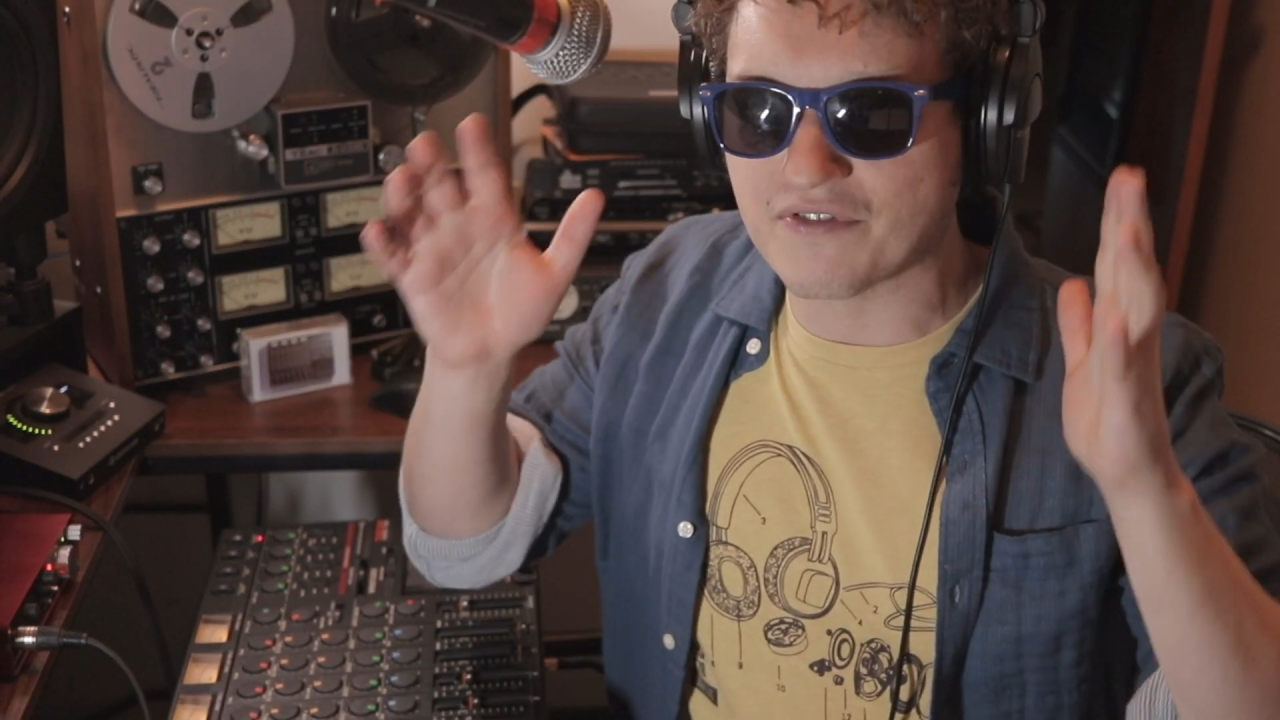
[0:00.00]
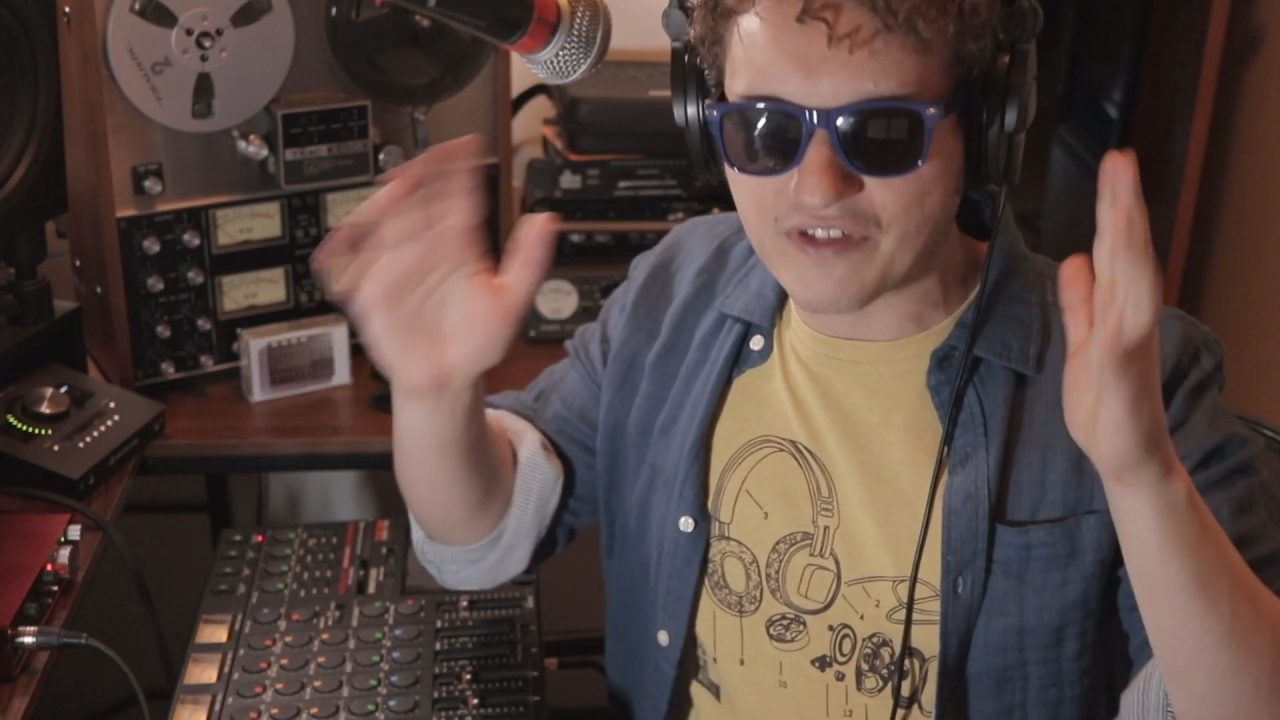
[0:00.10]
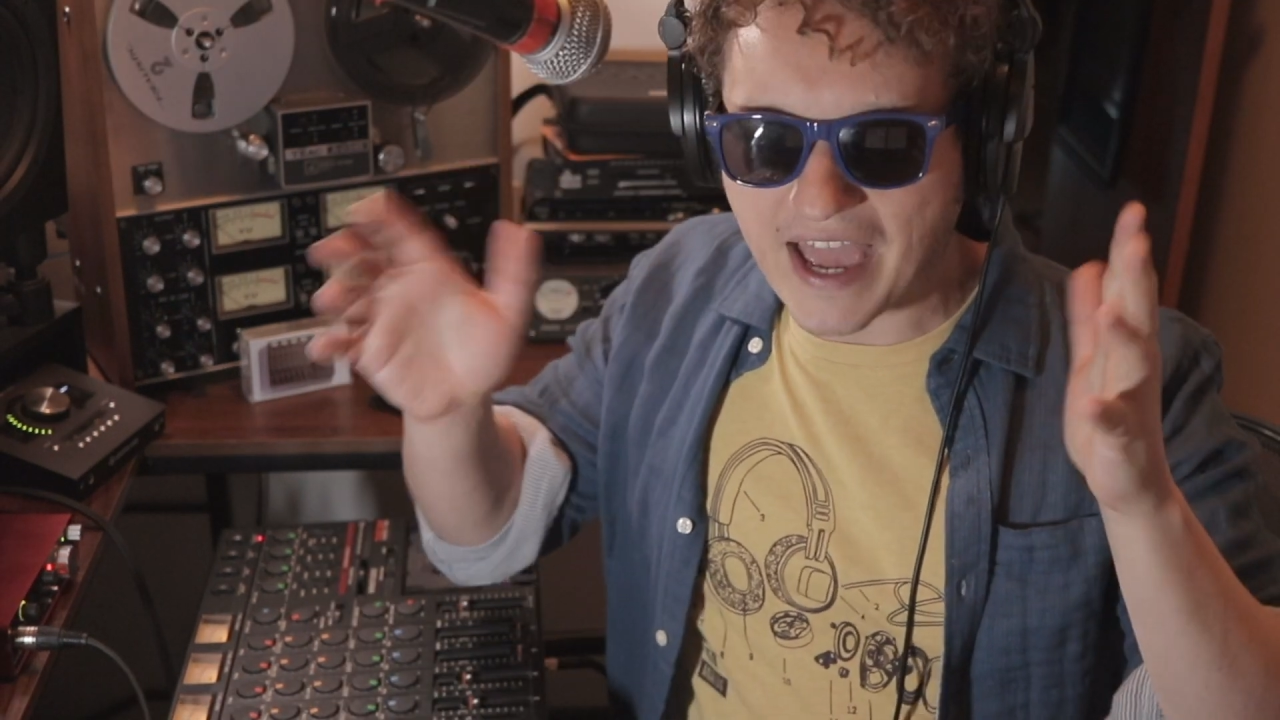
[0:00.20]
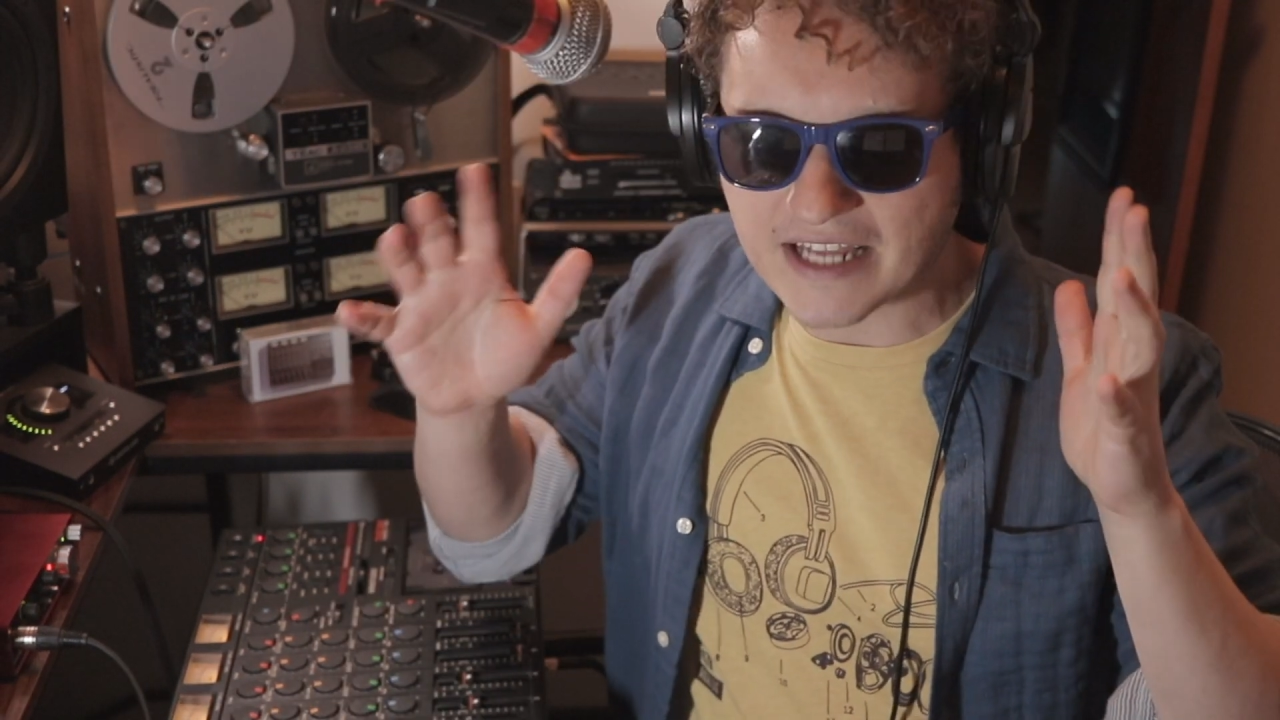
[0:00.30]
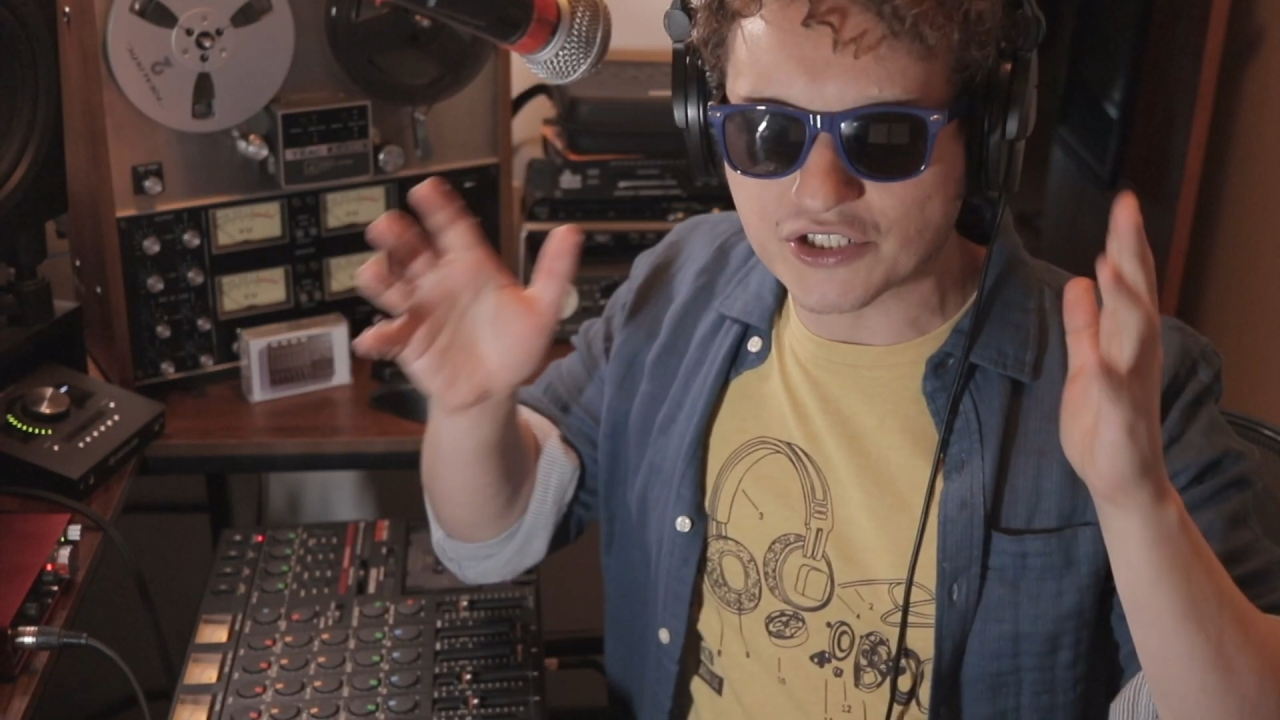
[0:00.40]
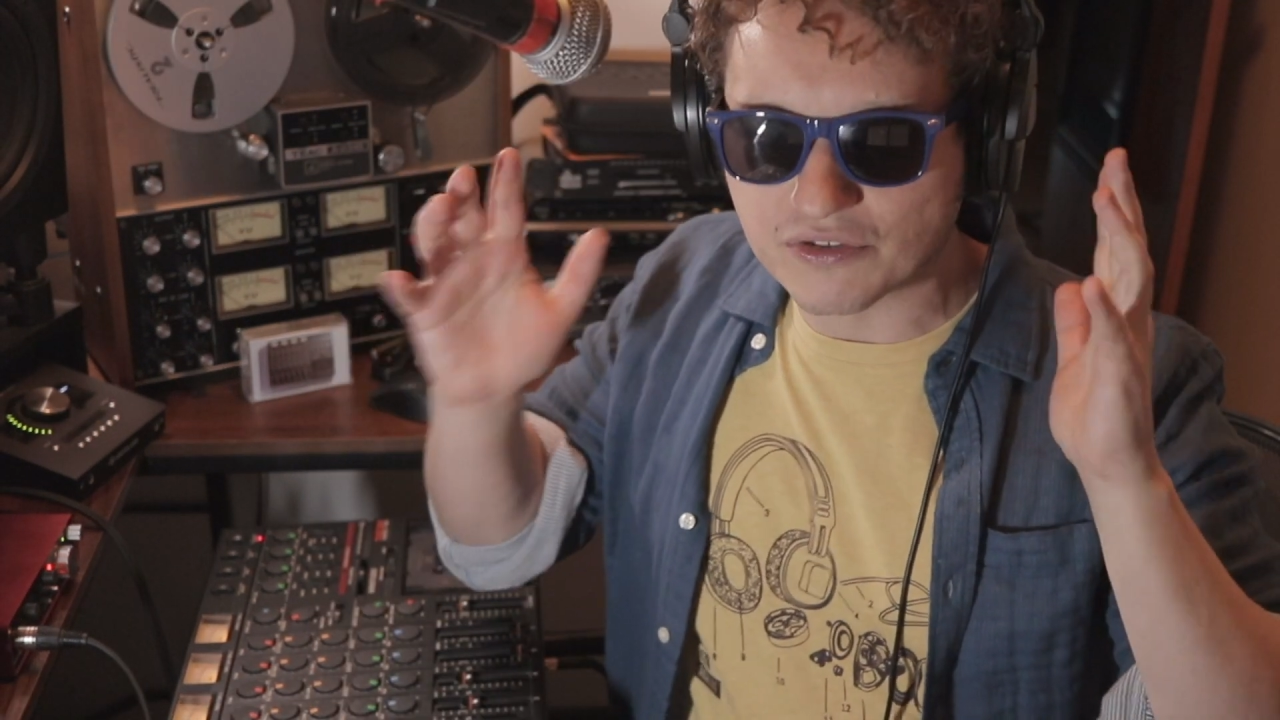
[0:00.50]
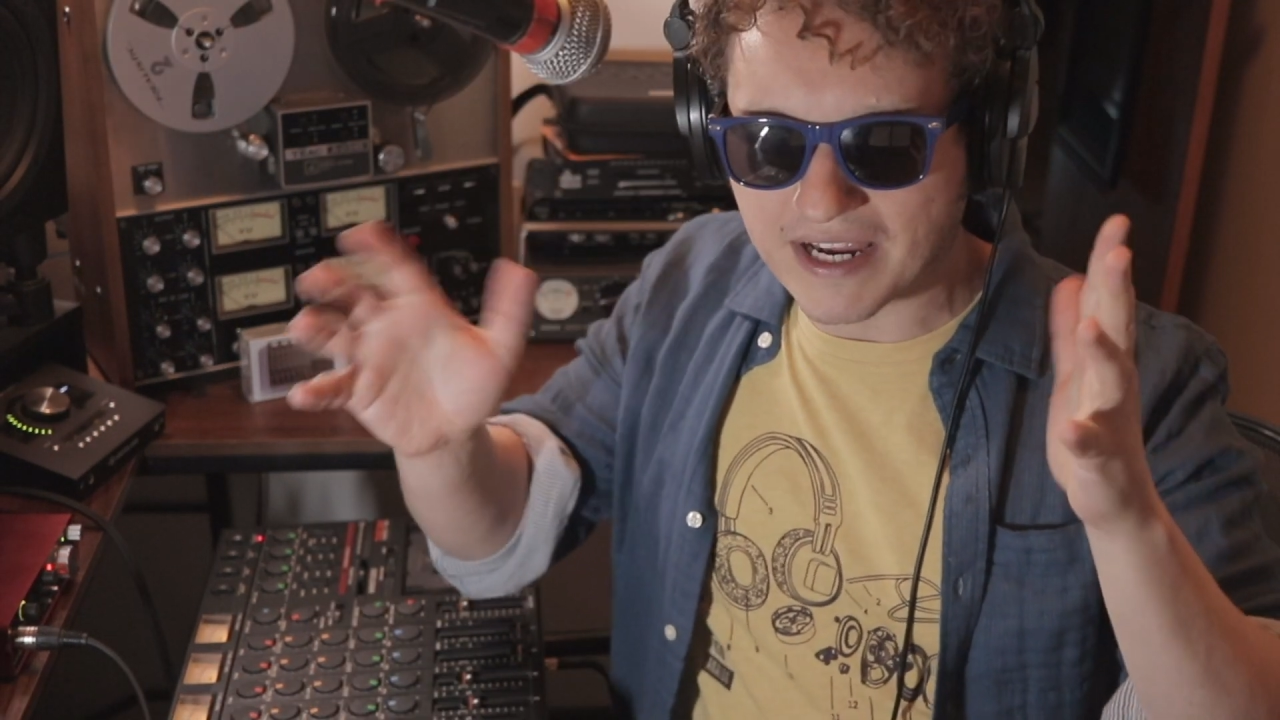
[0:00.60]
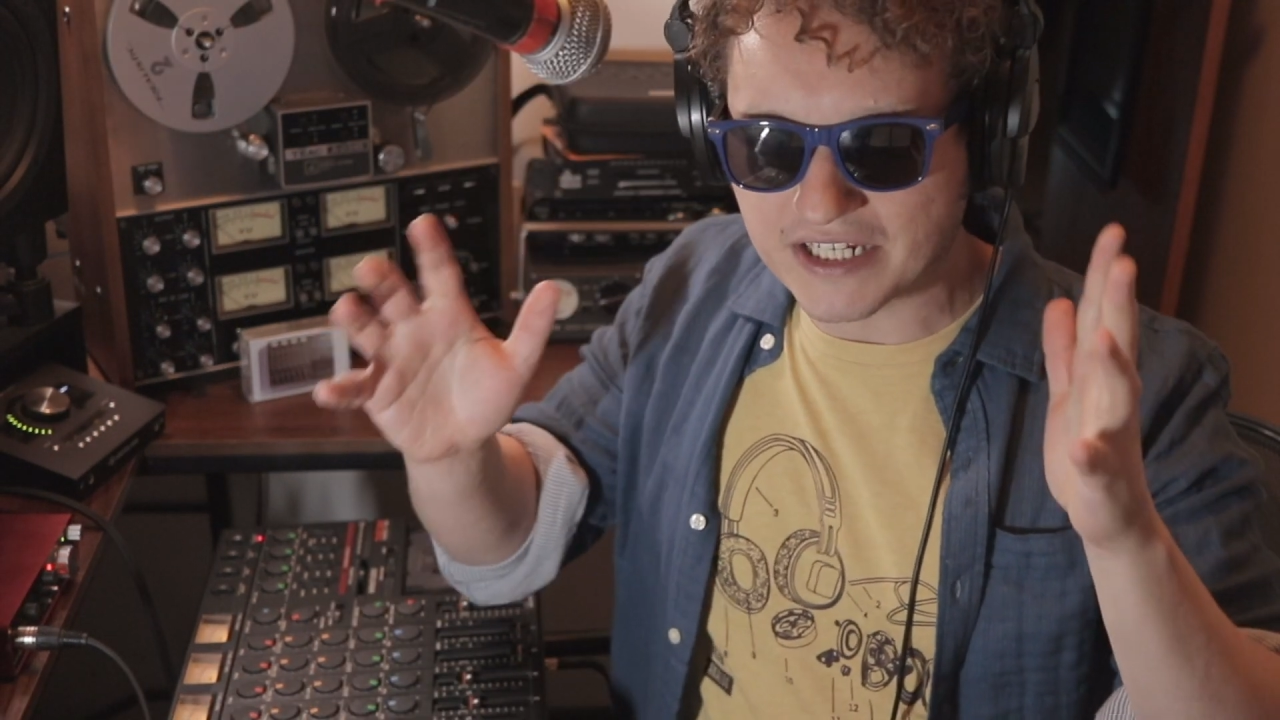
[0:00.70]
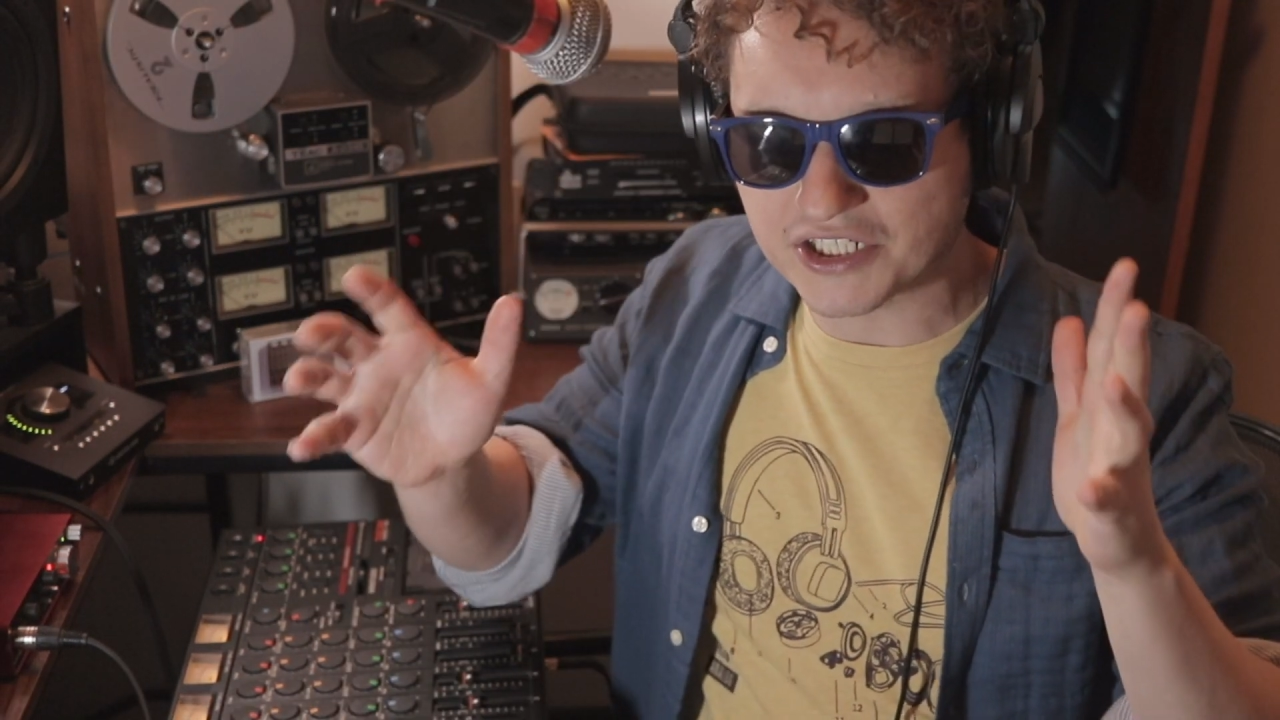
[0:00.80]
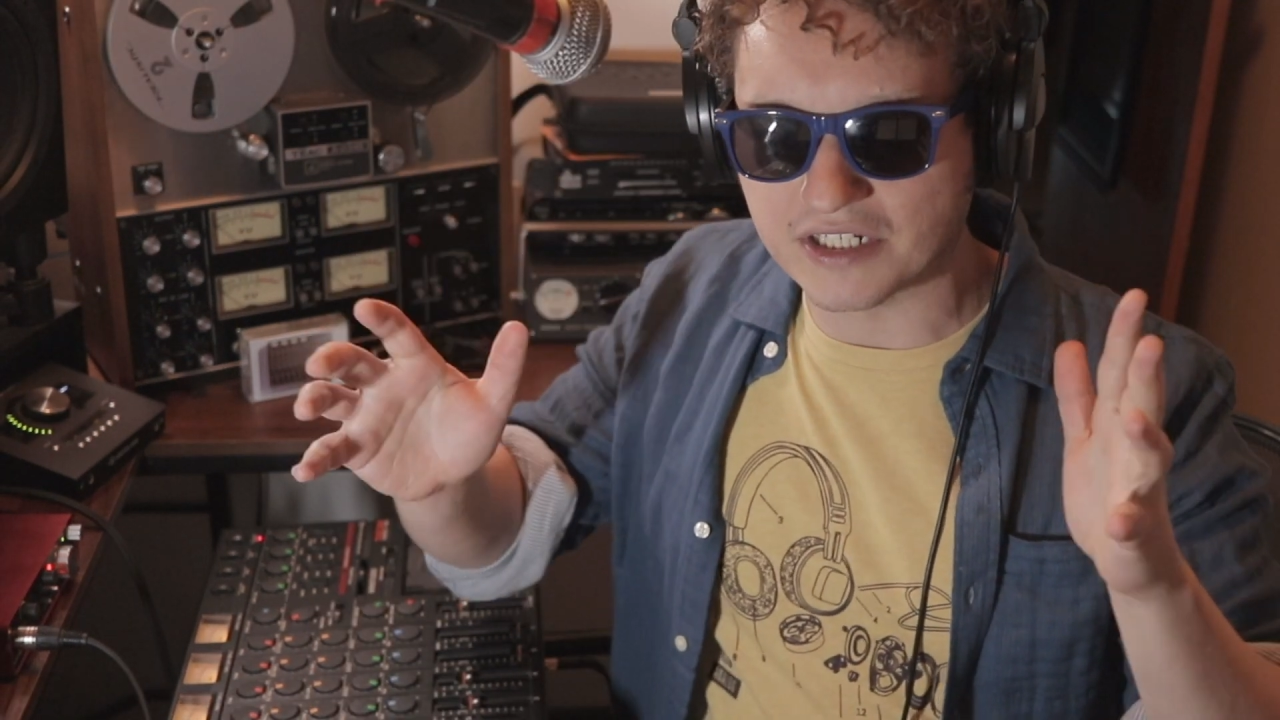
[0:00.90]

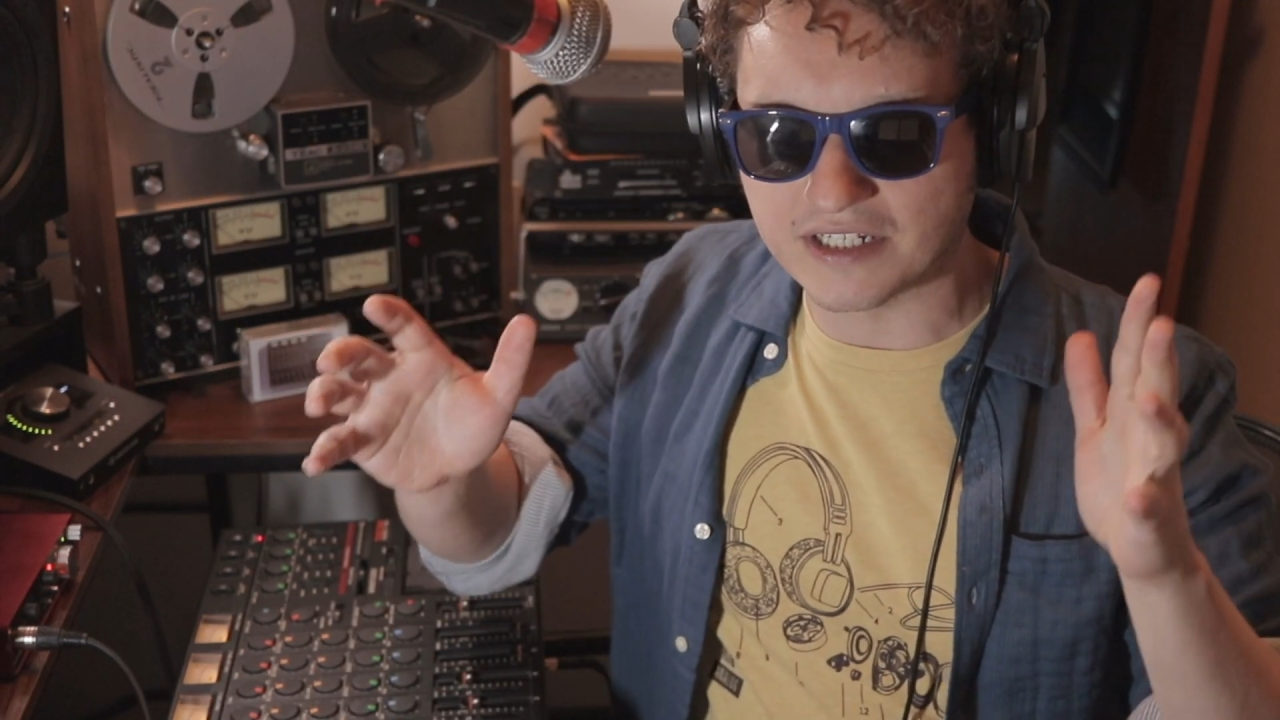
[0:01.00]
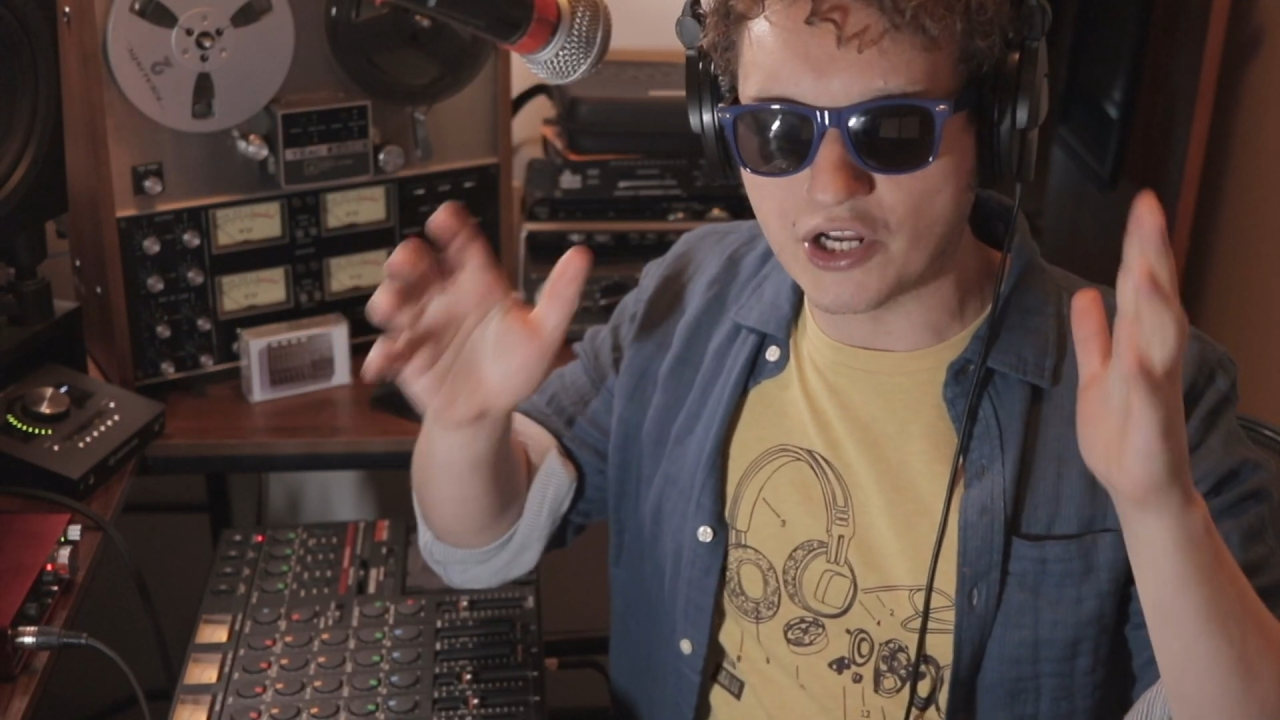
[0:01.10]
saturation